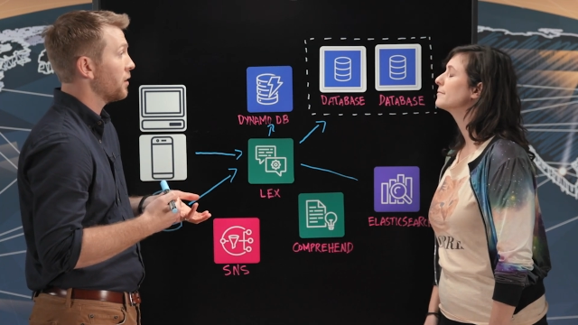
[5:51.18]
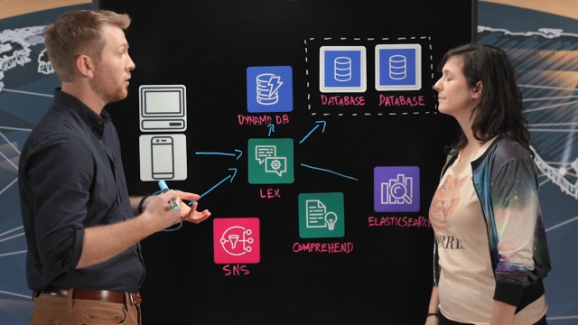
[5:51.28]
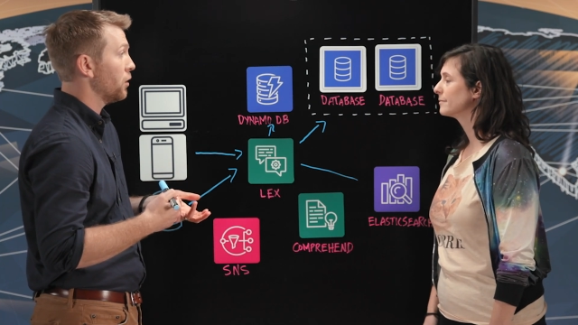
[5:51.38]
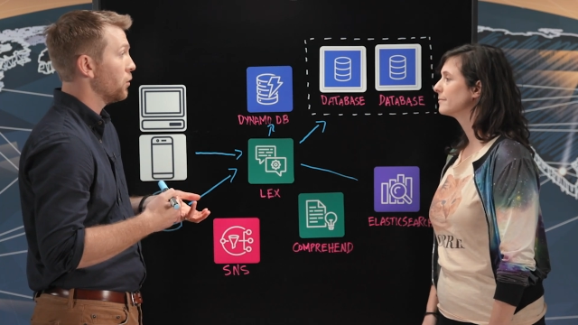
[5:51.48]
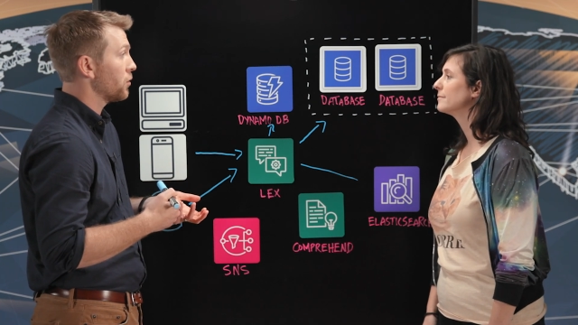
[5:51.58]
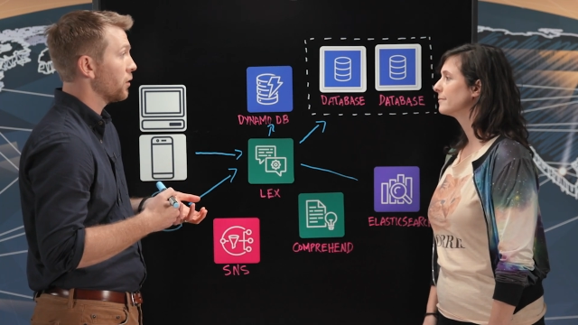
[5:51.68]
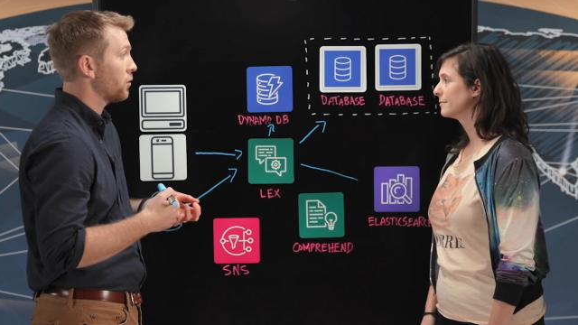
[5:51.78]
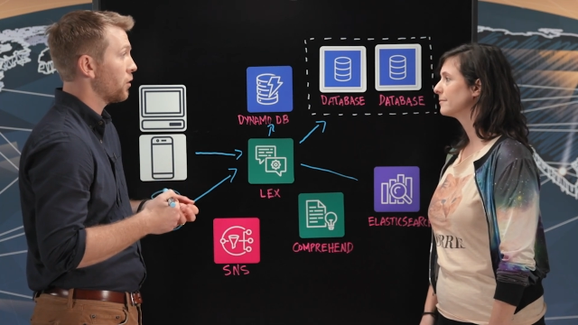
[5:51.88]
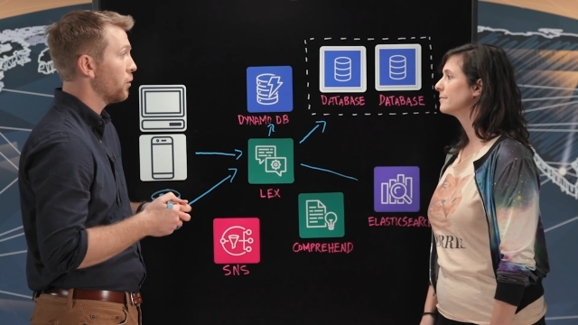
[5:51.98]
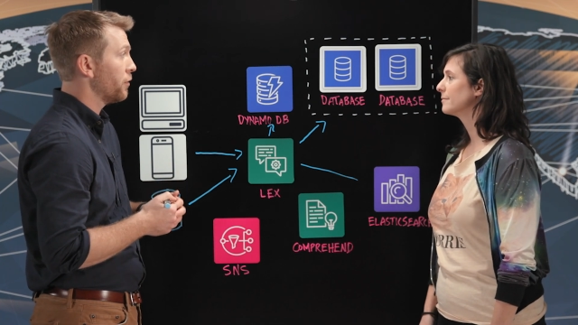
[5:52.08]
Speaker 1: as the user.
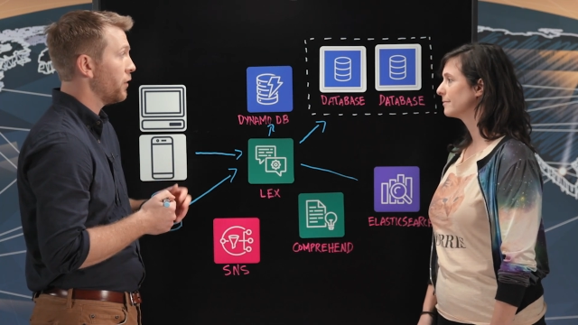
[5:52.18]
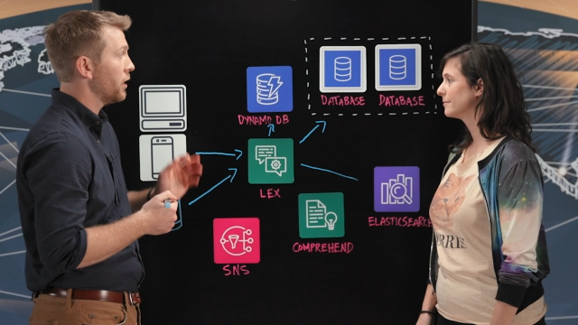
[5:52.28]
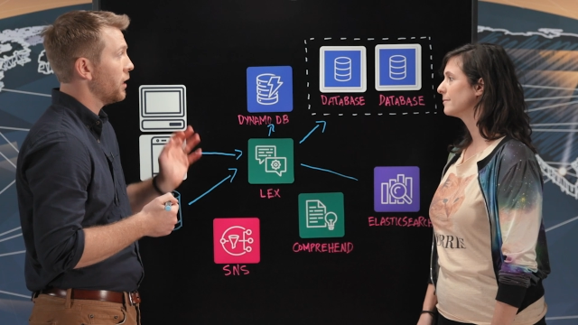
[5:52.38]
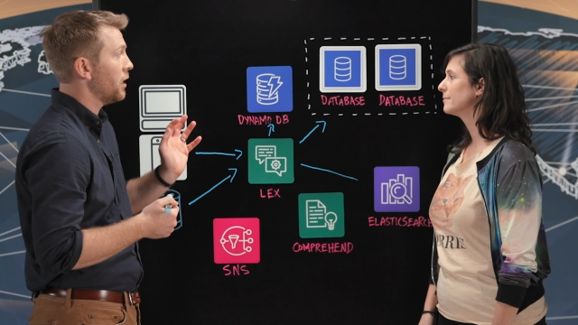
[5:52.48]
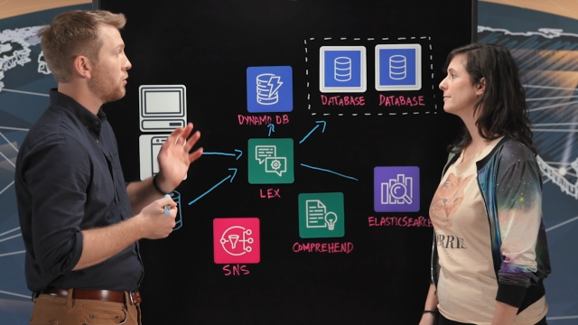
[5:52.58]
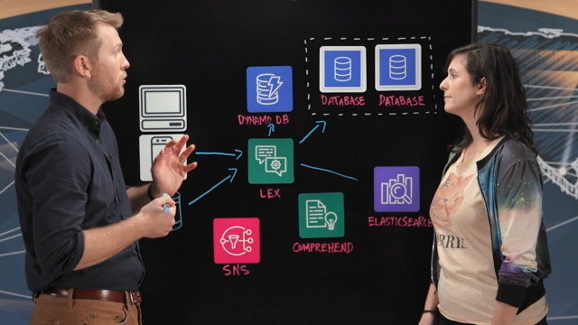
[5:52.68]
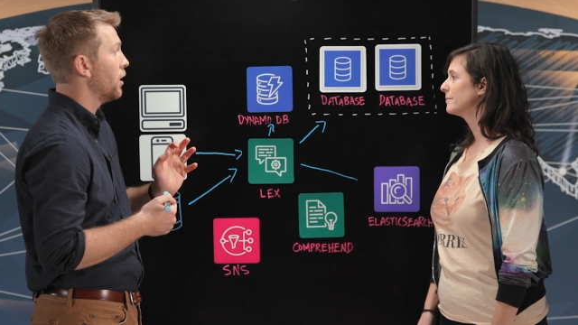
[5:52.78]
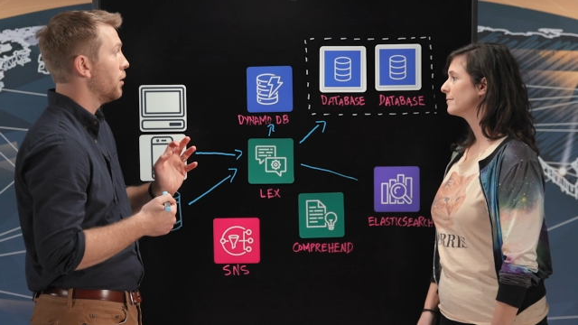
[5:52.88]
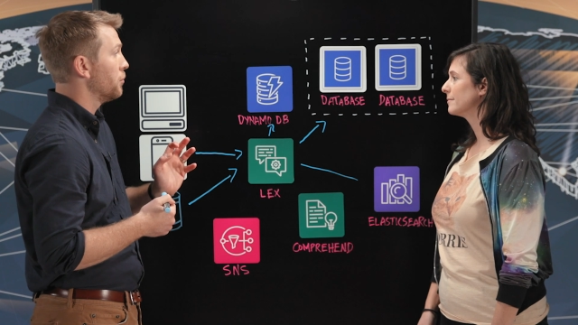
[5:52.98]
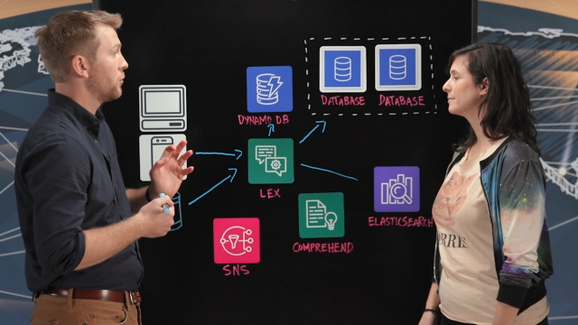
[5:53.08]
So within each
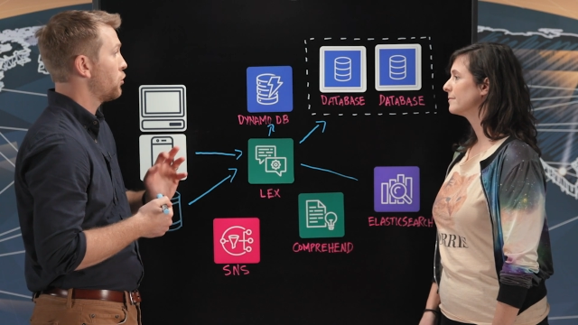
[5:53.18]
um,